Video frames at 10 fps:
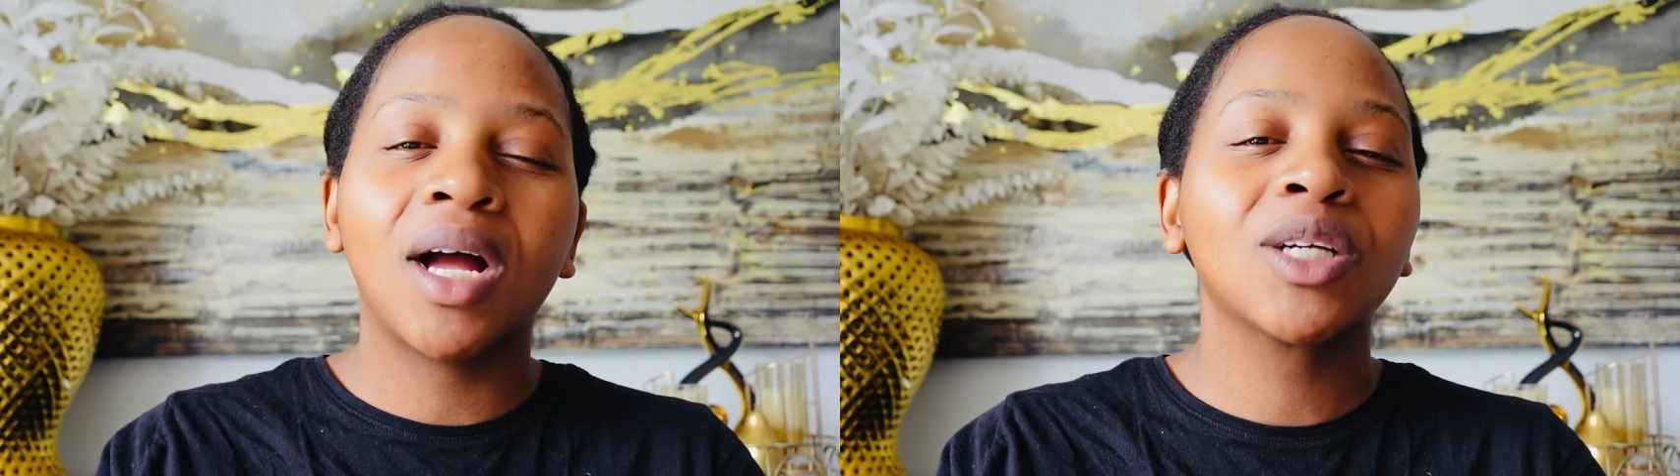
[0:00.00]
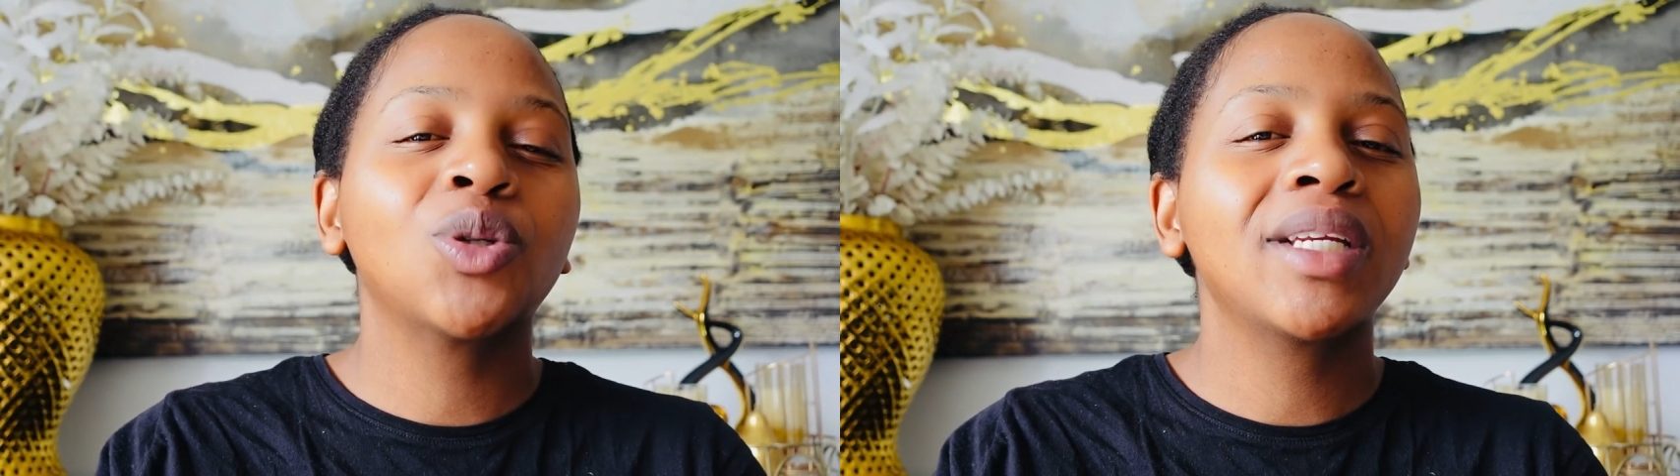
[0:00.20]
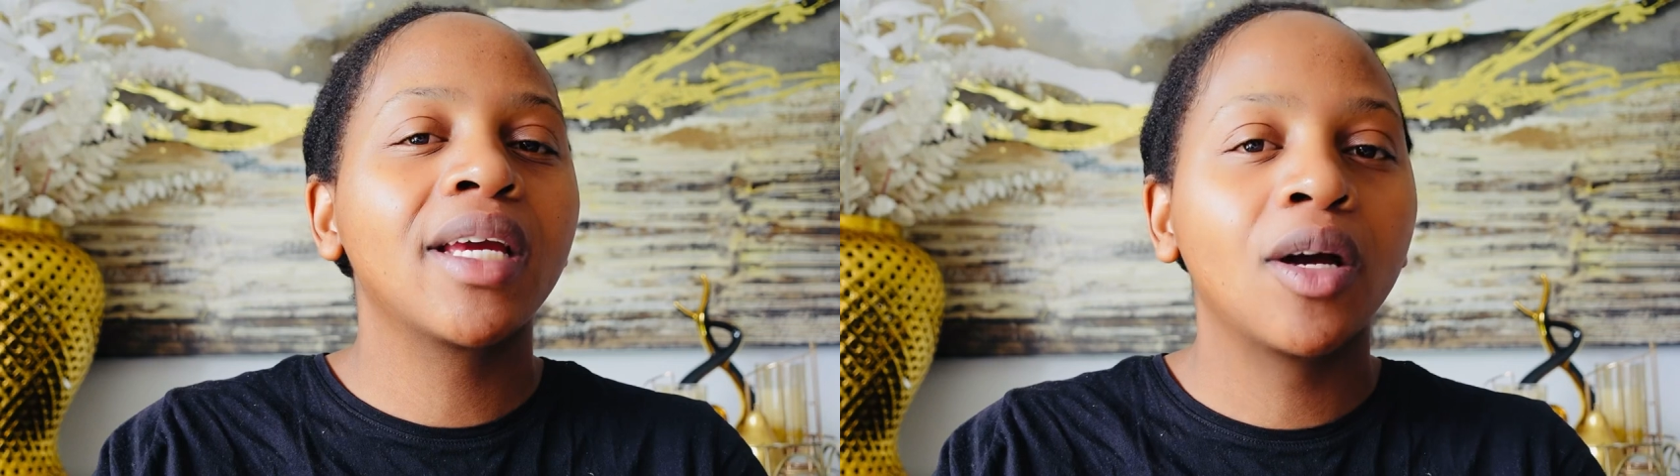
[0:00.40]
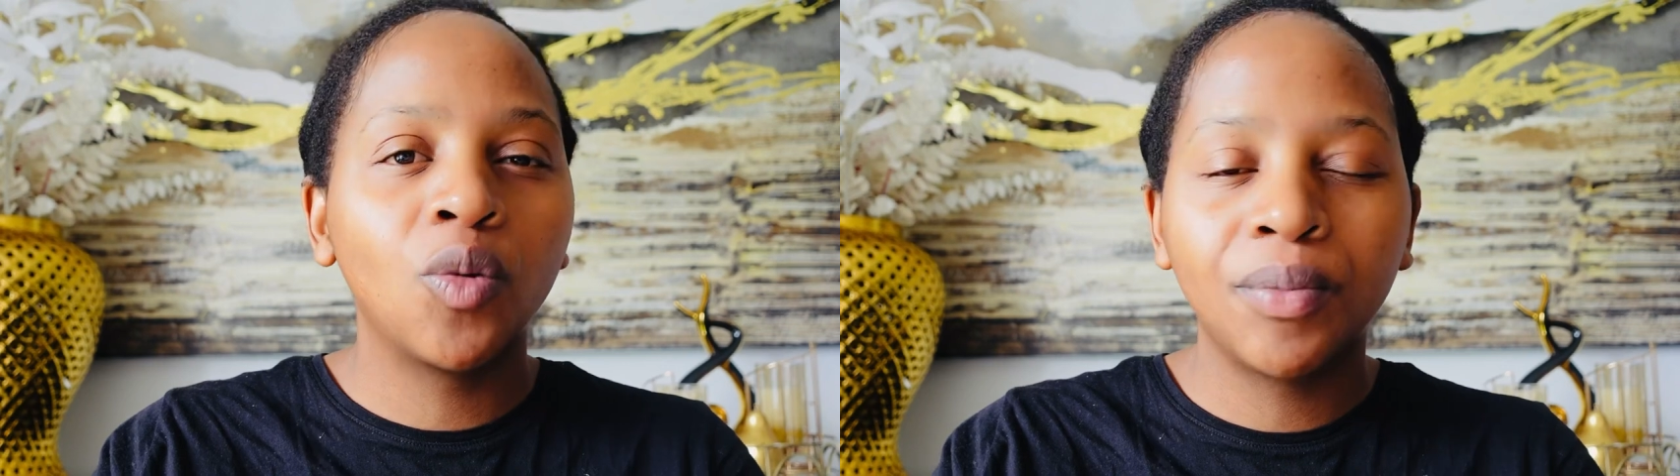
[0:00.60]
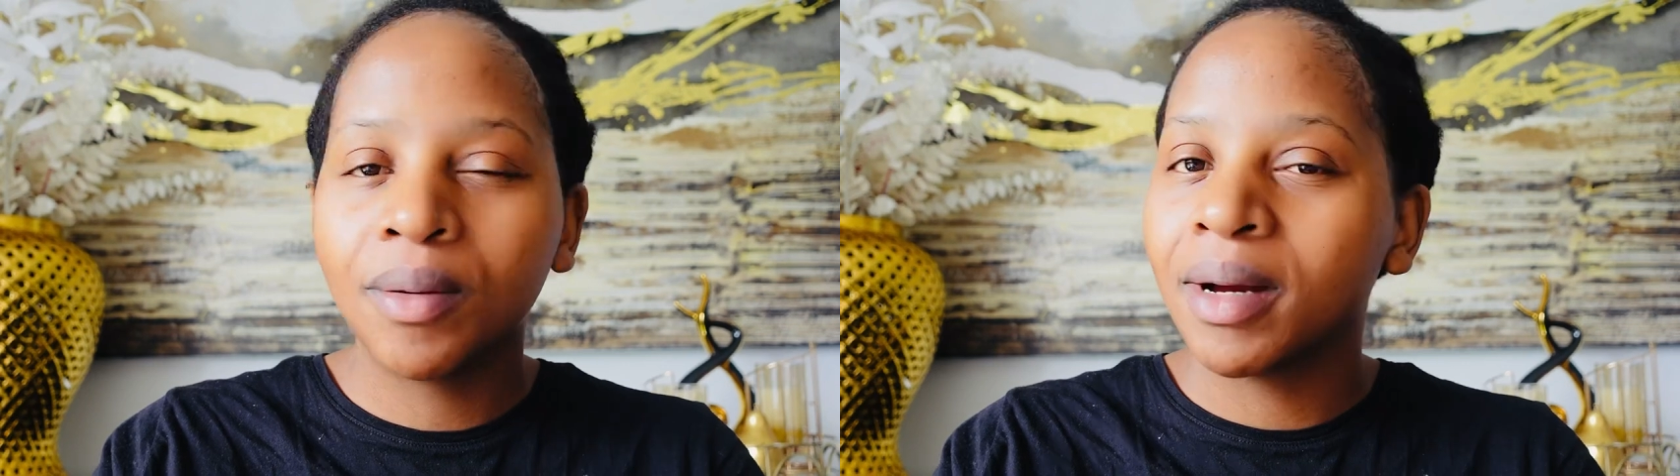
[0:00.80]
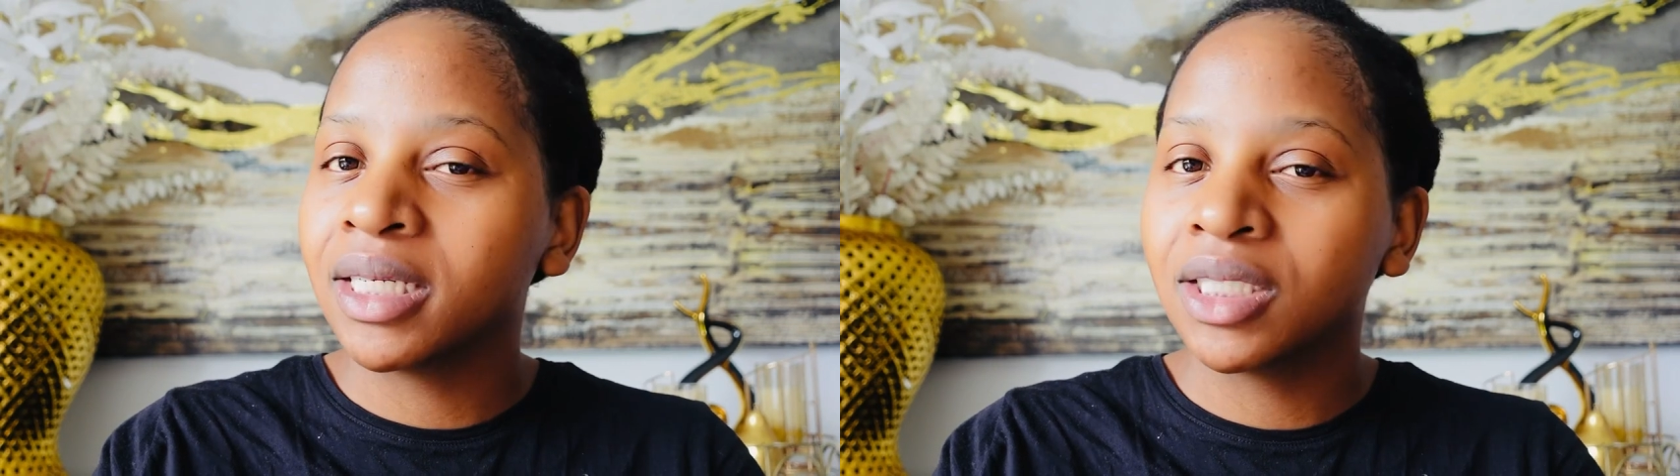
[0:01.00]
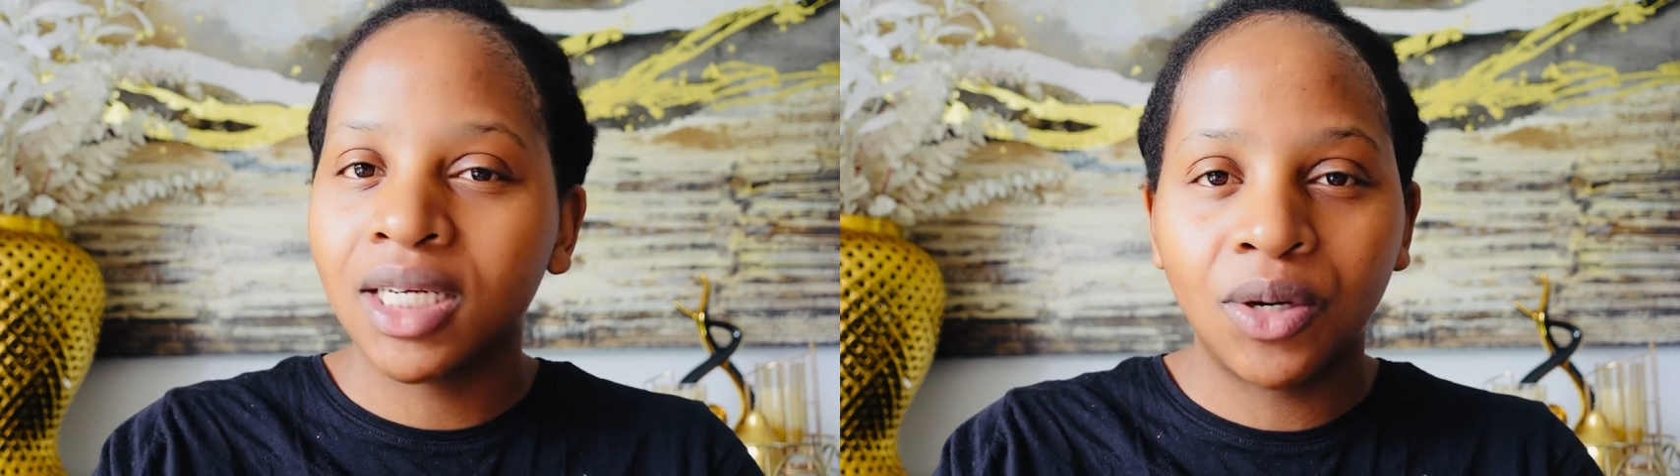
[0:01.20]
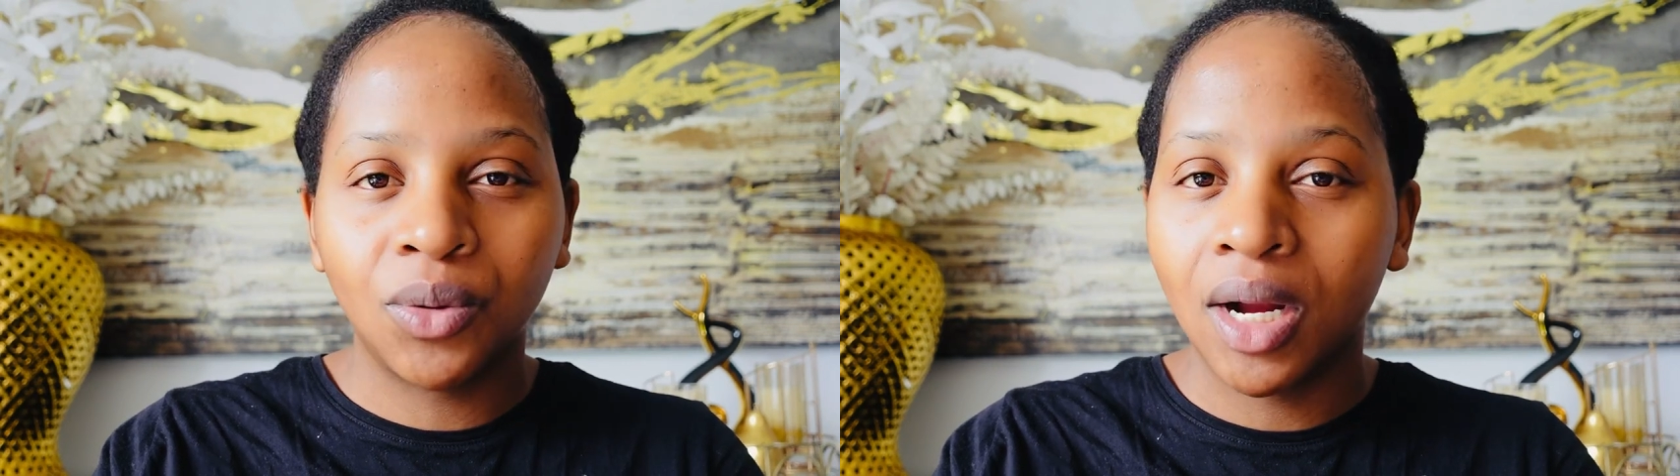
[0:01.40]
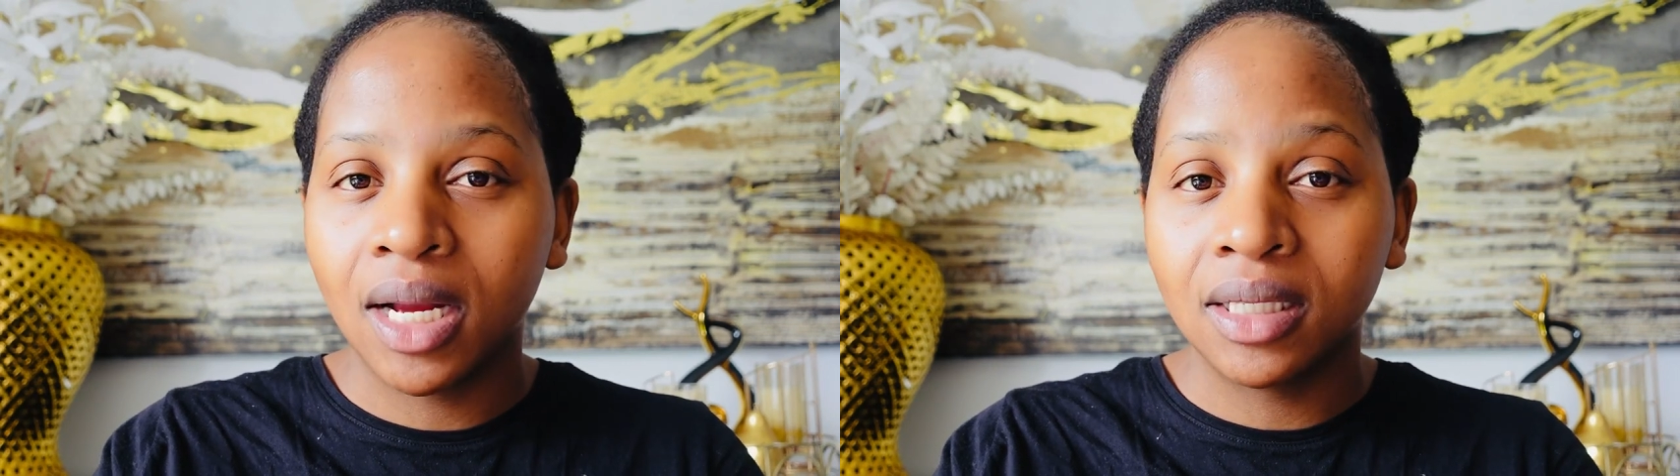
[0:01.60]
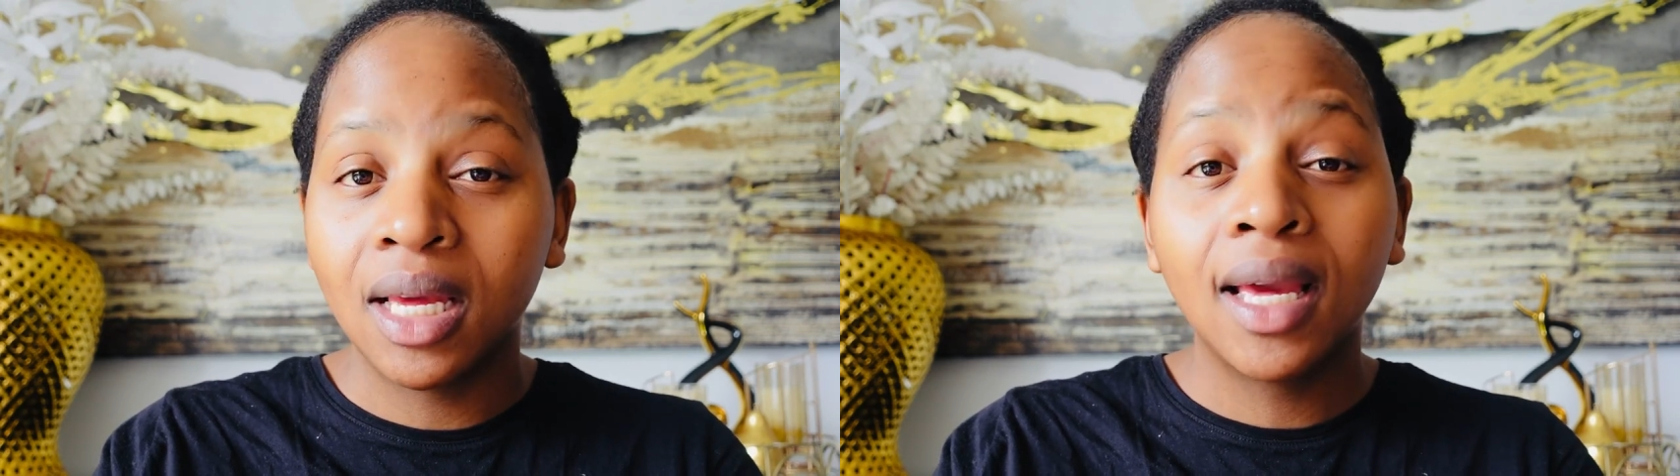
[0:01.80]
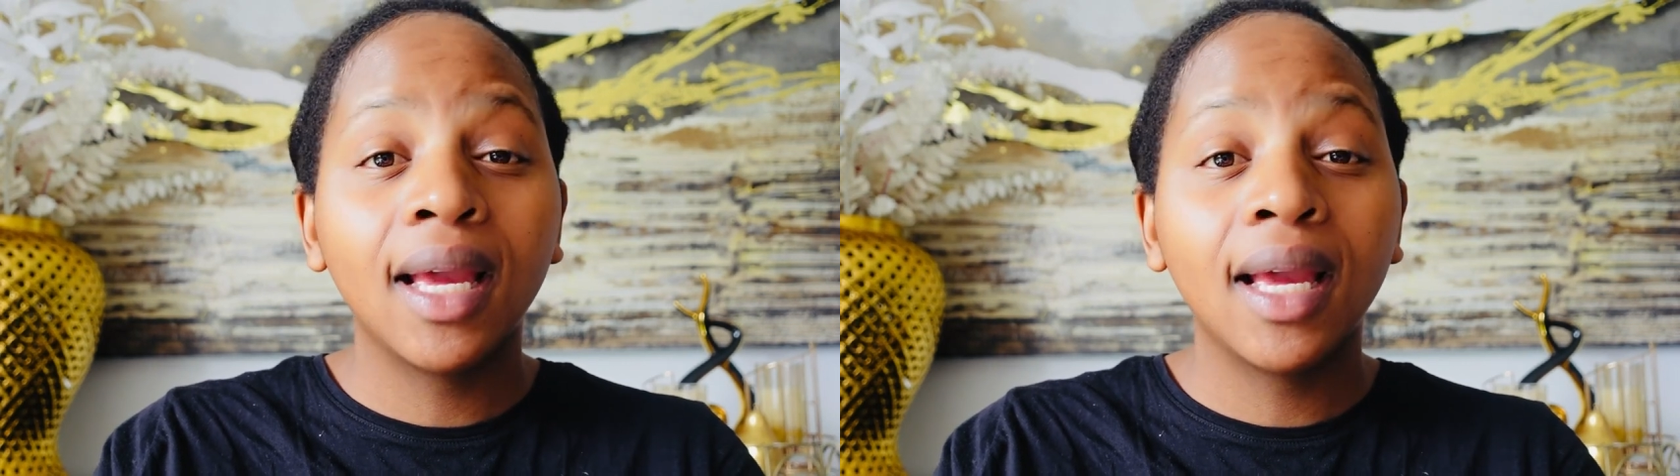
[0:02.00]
you're actually helping my channel, guys.